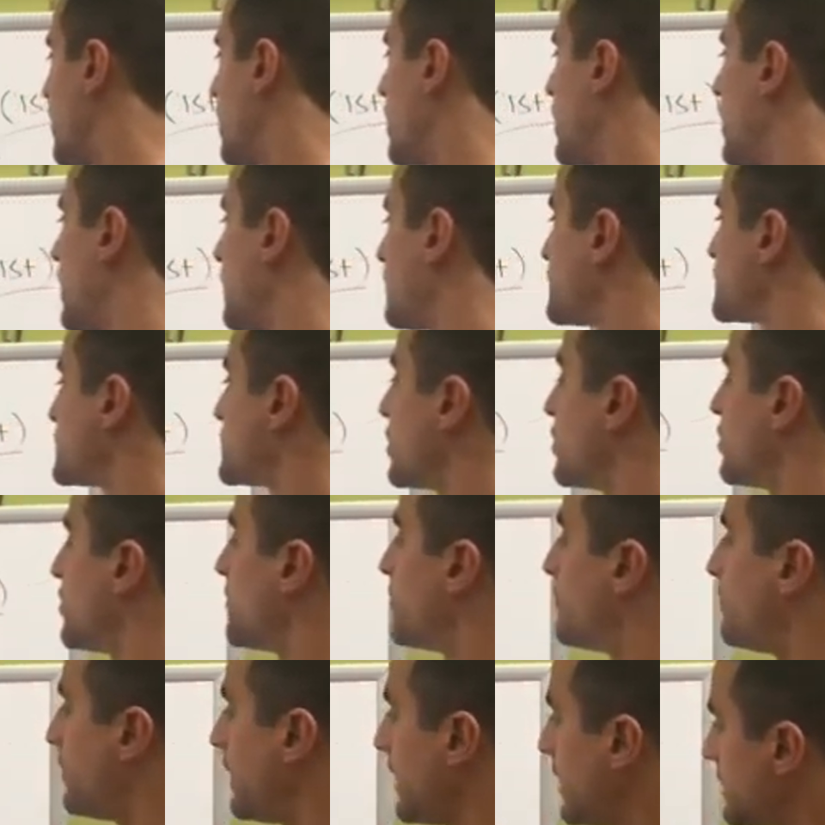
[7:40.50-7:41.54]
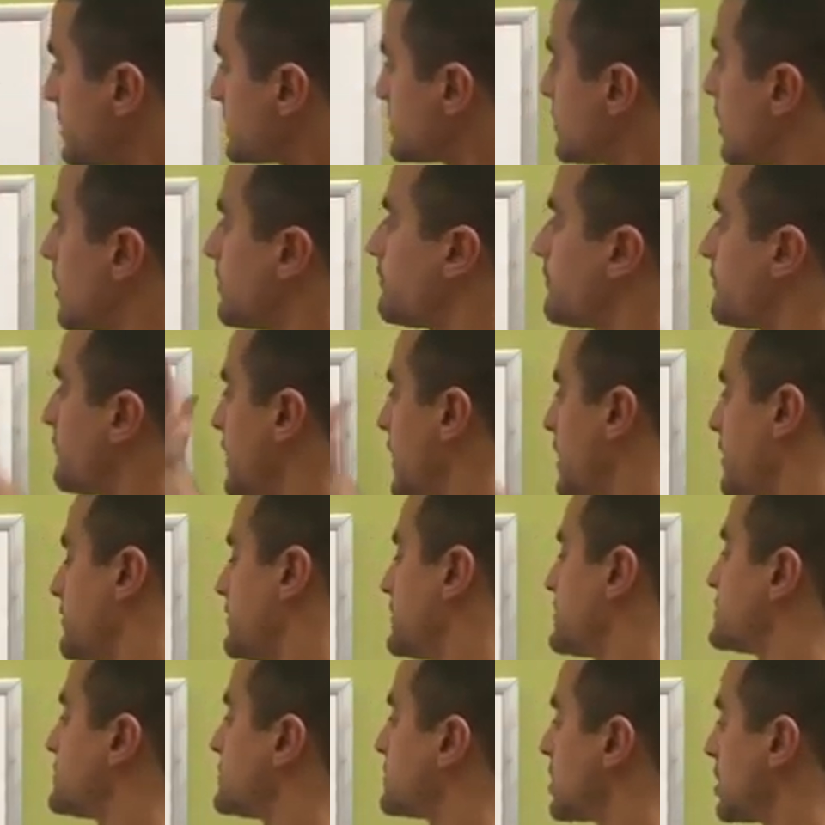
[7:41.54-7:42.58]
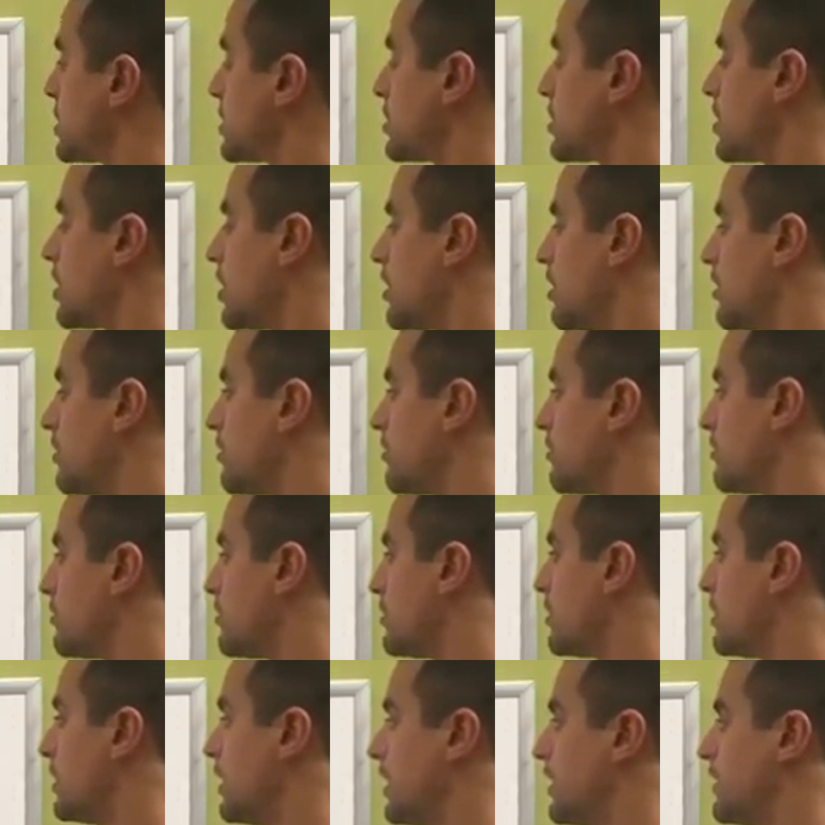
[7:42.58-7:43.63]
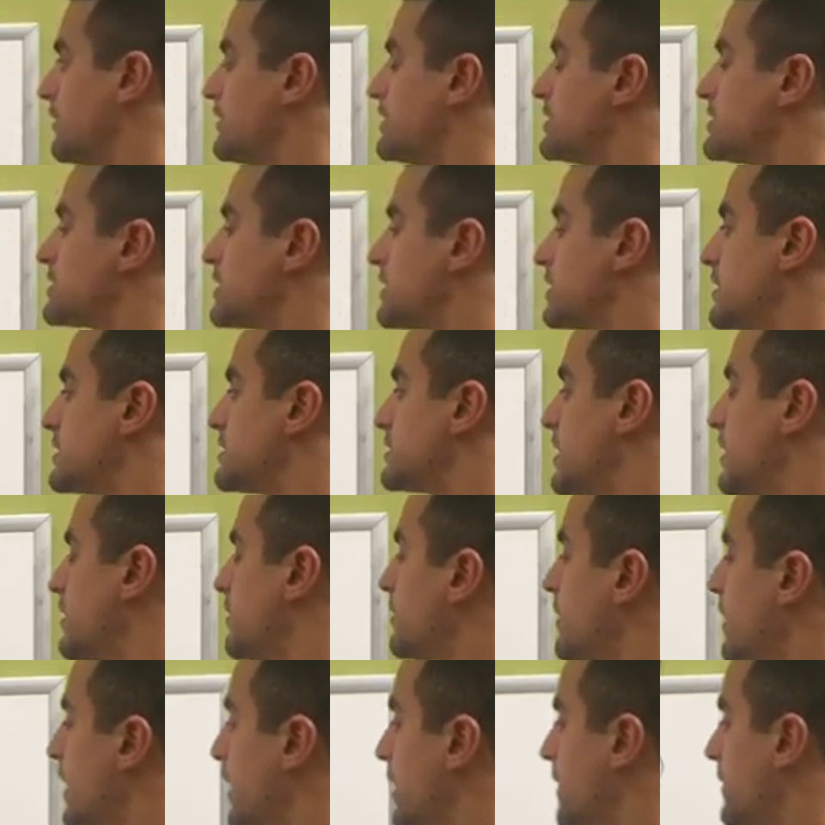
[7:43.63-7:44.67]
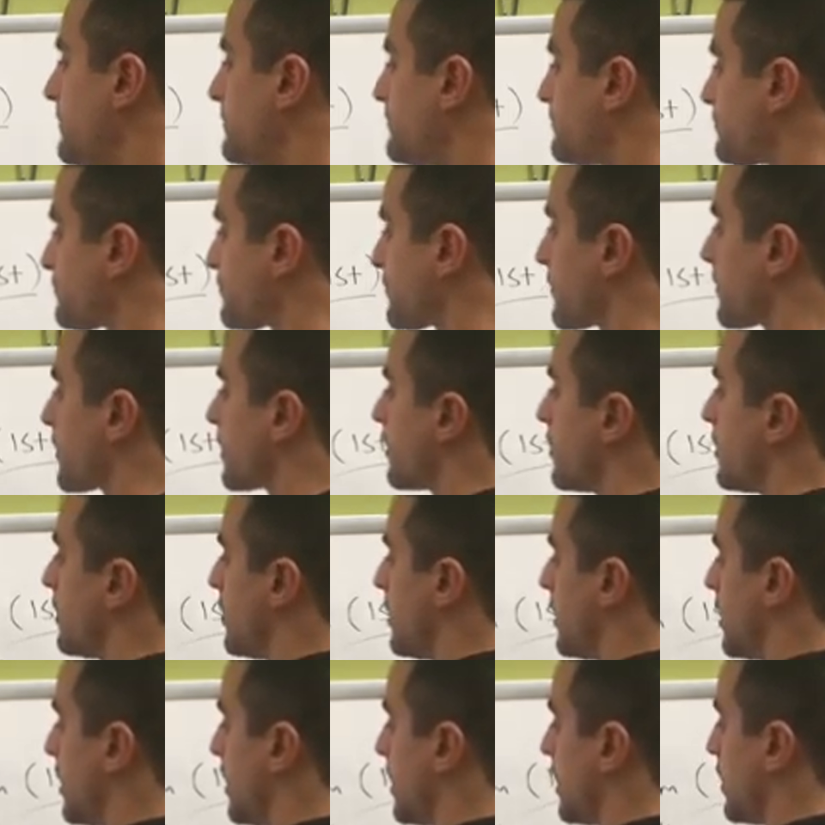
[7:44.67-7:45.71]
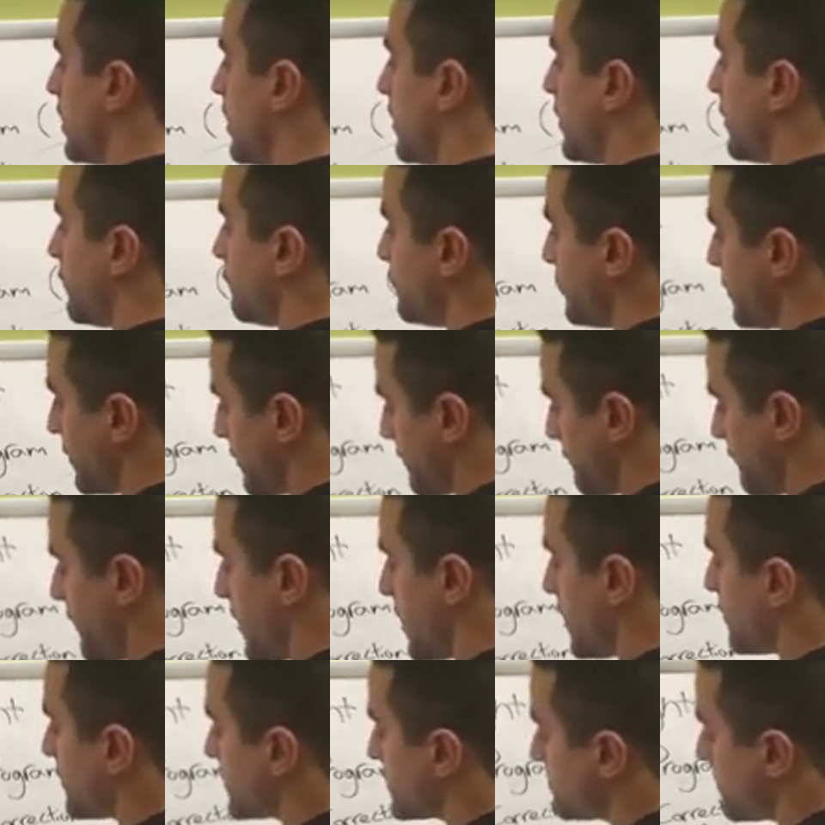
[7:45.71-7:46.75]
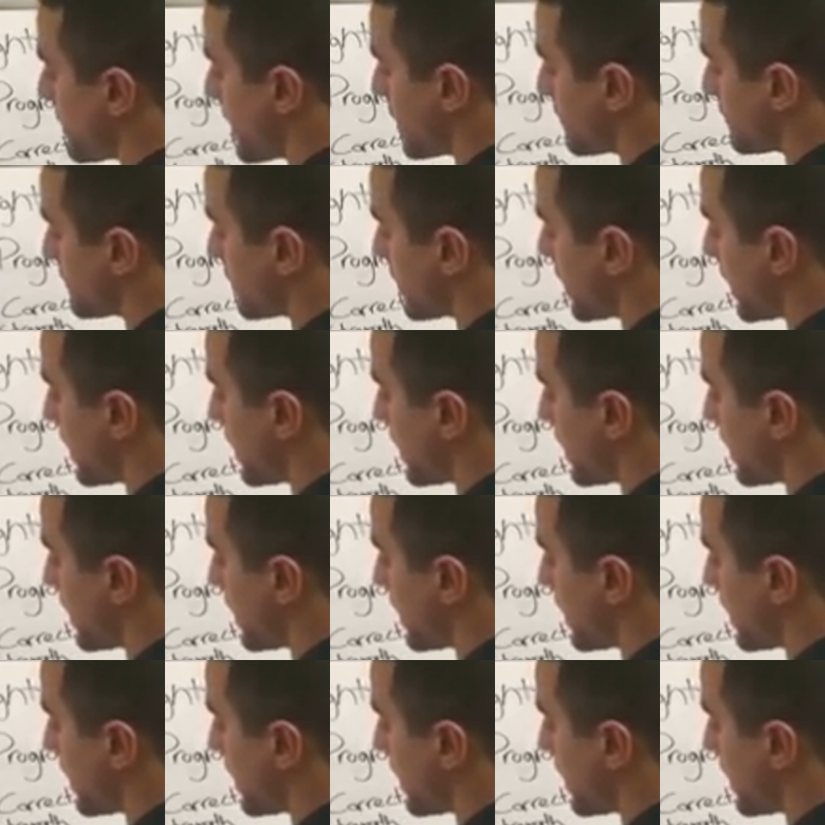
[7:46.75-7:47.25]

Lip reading: So based off of how this is going to go, this is going to say, okay, if we follow this path